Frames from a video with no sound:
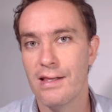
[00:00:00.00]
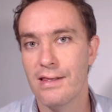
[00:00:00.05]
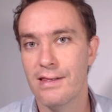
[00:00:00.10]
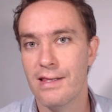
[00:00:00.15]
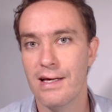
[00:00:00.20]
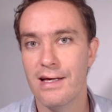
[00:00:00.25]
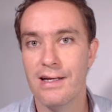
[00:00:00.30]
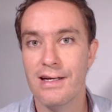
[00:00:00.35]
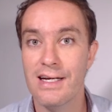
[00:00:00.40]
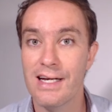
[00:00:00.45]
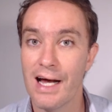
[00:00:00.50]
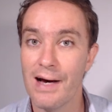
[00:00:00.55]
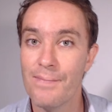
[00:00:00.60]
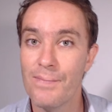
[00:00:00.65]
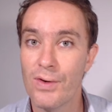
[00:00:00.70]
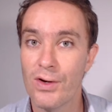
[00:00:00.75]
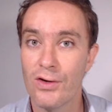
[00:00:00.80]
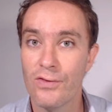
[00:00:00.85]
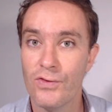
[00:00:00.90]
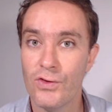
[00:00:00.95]
the
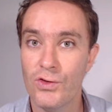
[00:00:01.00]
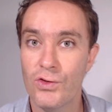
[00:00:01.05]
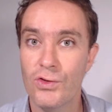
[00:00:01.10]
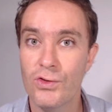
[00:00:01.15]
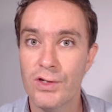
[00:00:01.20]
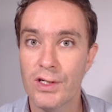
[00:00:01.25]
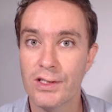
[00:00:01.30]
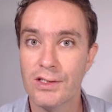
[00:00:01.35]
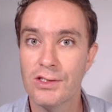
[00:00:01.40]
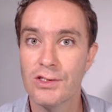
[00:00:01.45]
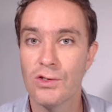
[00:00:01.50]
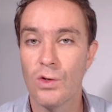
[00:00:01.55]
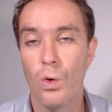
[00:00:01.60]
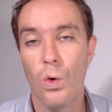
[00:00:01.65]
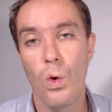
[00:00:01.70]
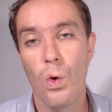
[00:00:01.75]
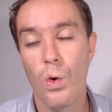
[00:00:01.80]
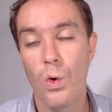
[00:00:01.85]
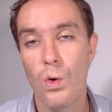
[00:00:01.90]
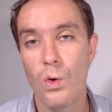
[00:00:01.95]
number of units
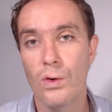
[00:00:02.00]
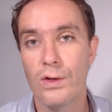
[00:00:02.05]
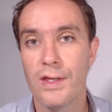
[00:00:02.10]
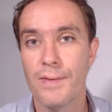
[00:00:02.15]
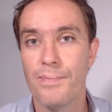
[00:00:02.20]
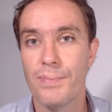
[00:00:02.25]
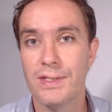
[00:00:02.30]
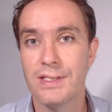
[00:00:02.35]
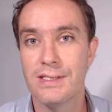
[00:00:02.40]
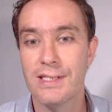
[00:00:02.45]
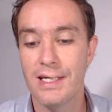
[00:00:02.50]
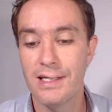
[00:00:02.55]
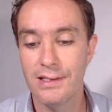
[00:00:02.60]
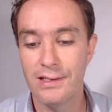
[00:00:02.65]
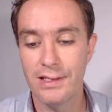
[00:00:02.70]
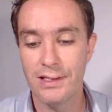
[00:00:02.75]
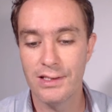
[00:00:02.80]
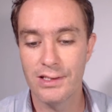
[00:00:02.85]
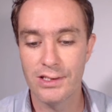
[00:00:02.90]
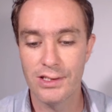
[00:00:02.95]
or the
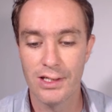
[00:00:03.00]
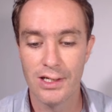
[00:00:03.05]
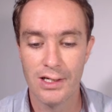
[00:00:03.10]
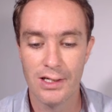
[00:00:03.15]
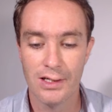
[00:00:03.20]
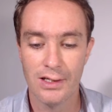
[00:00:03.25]
percentage